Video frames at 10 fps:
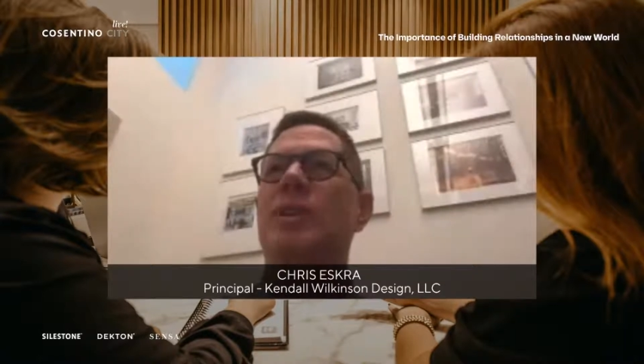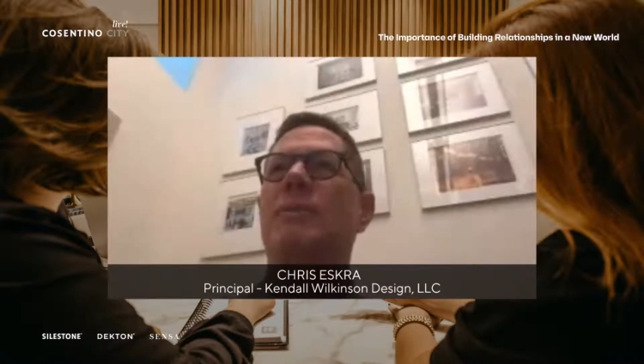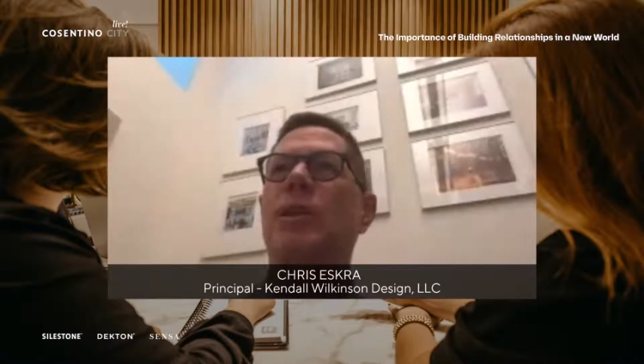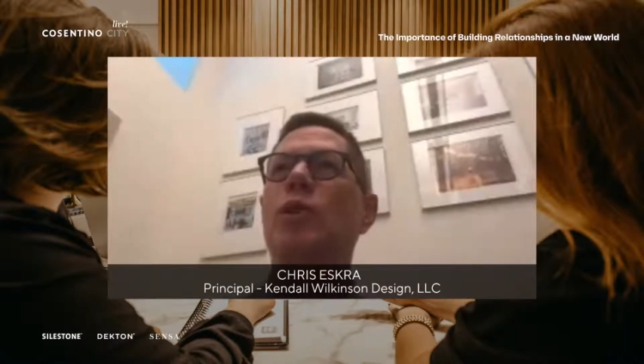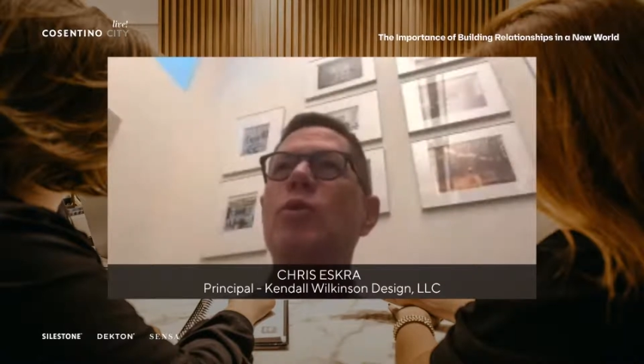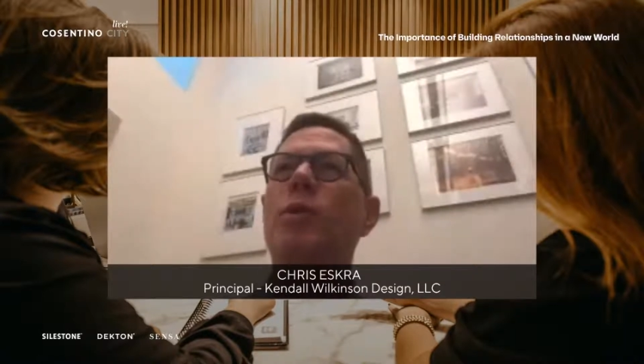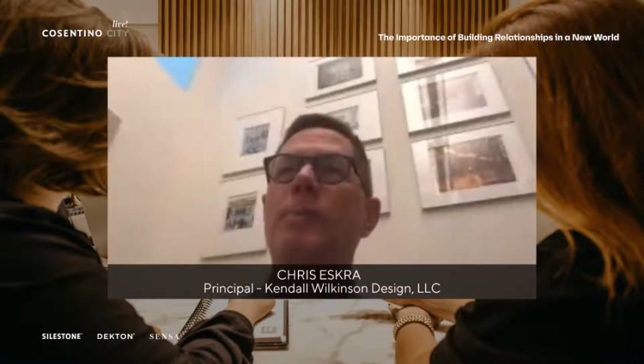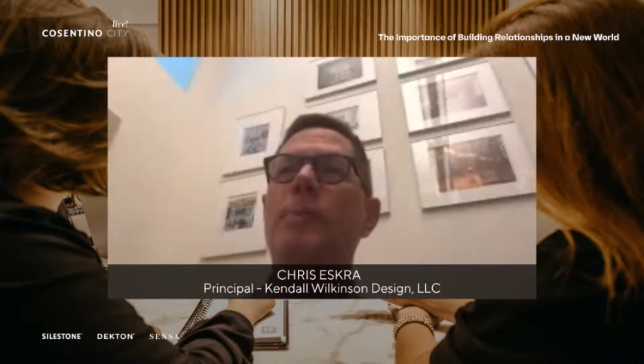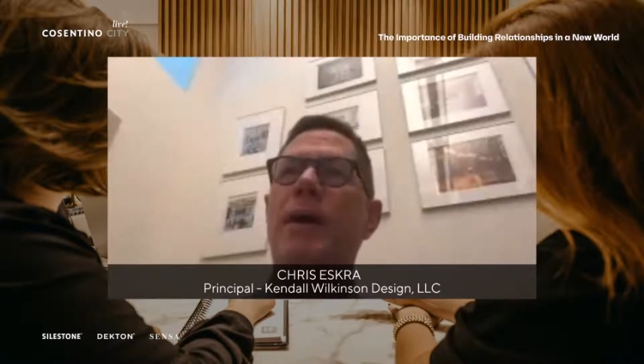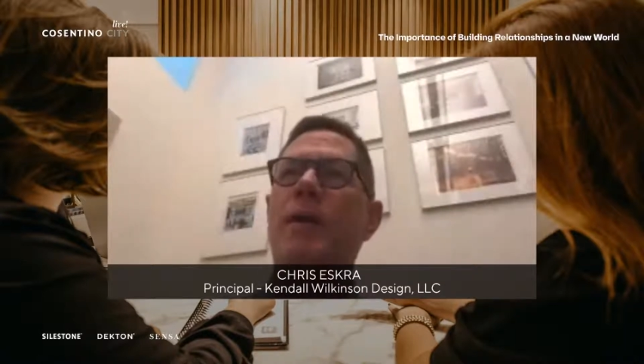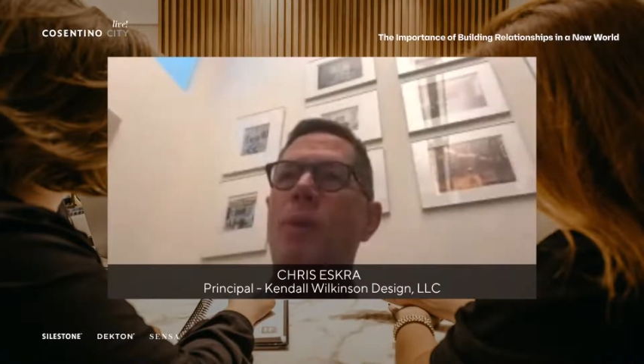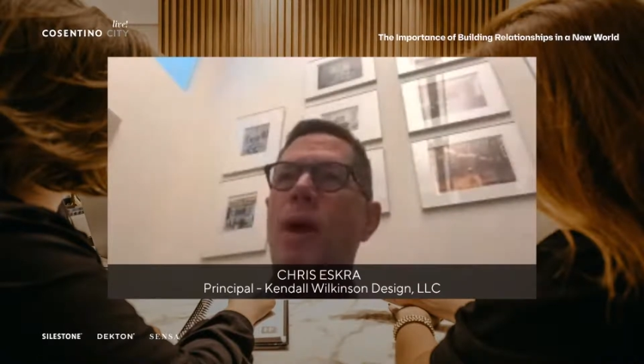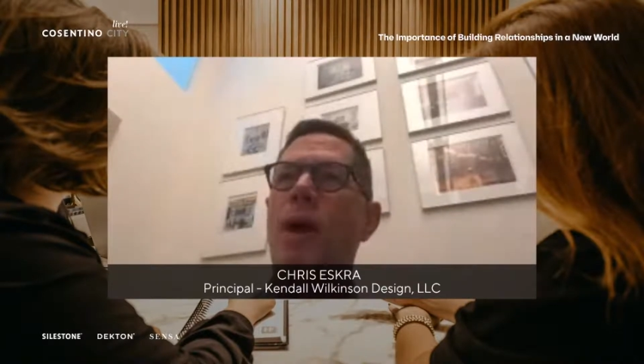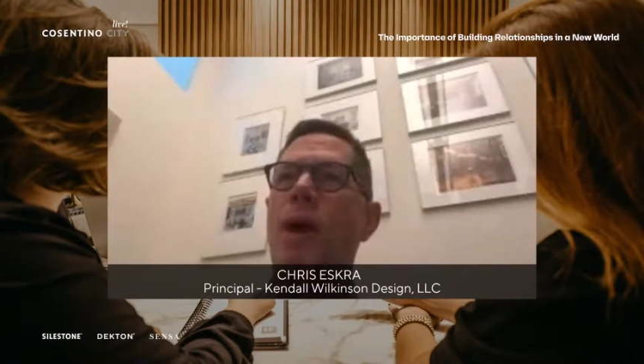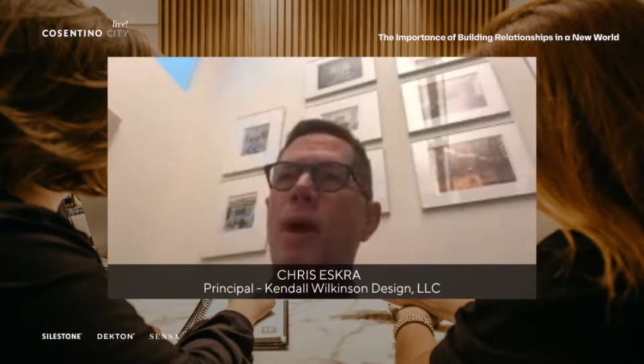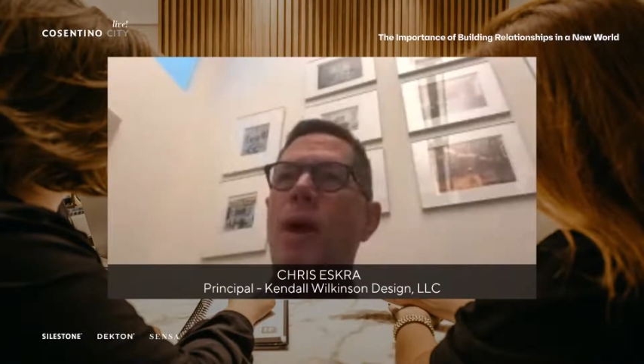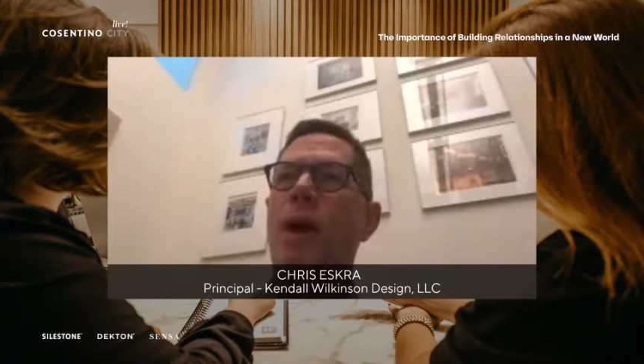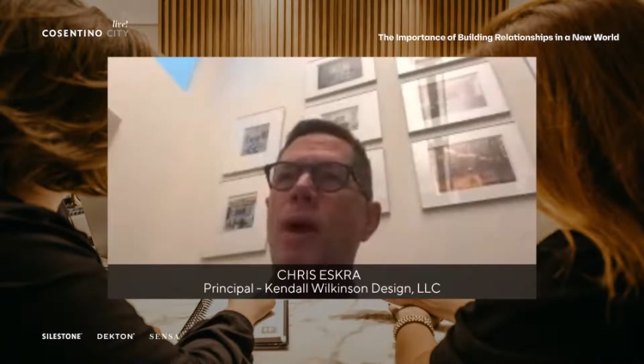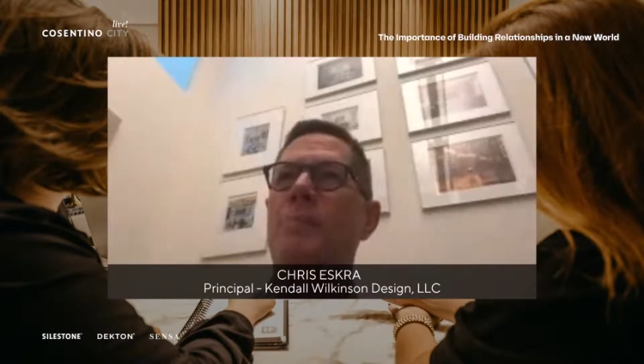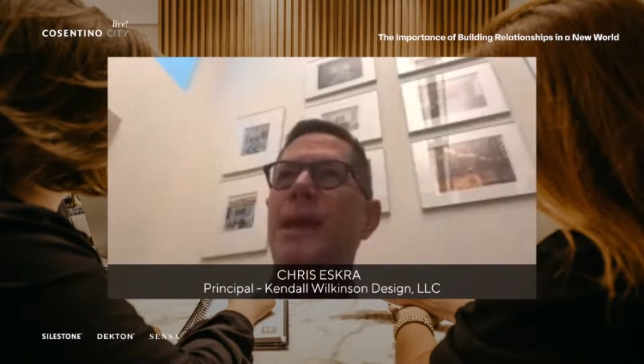learn something new about home
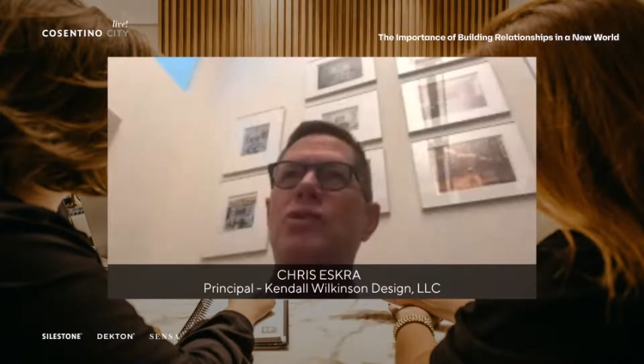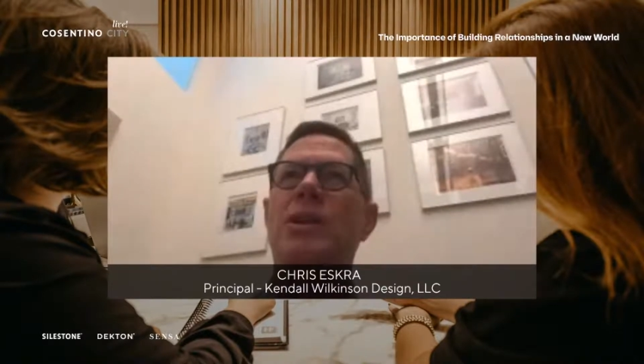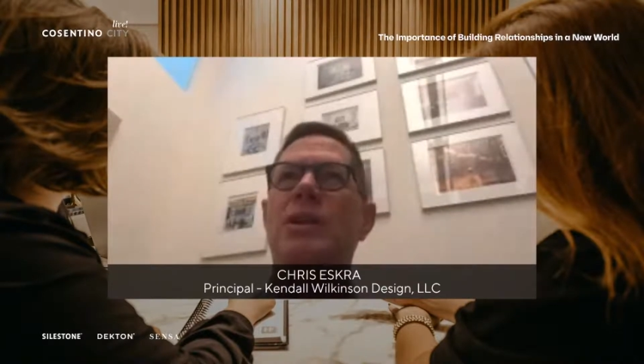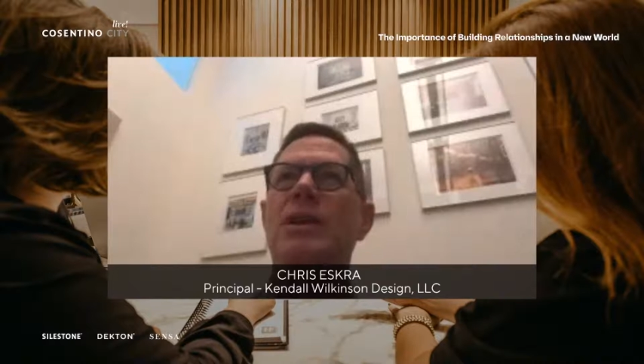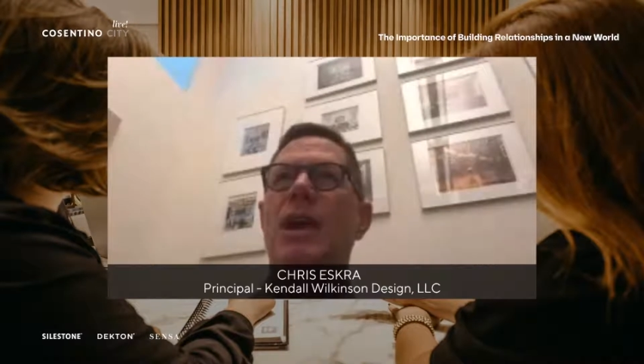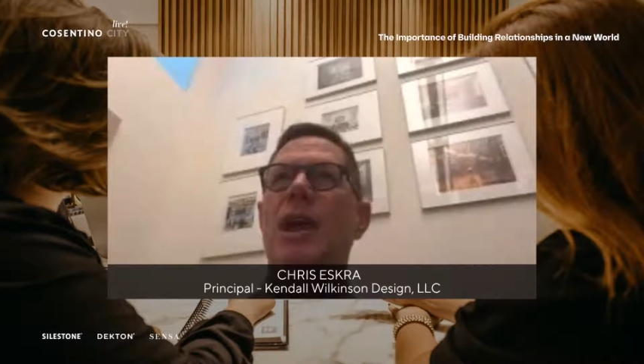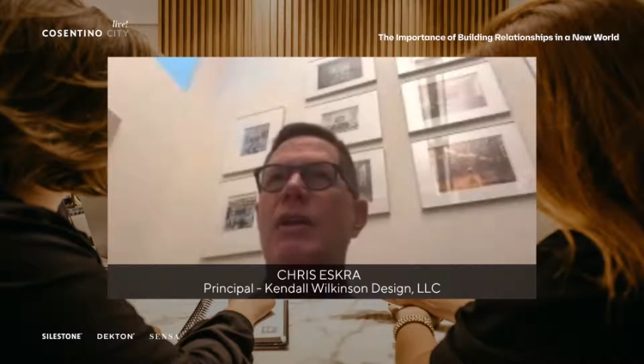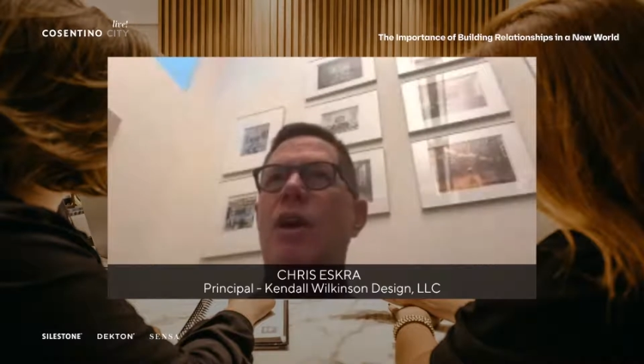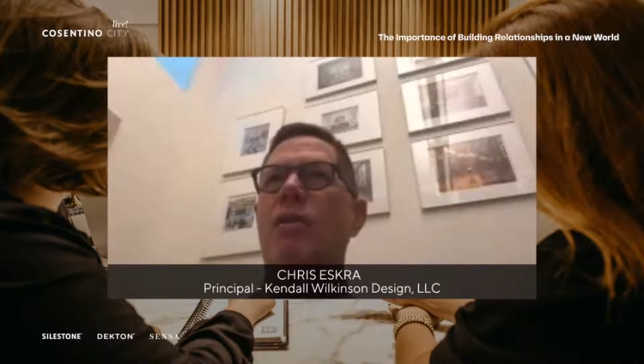automation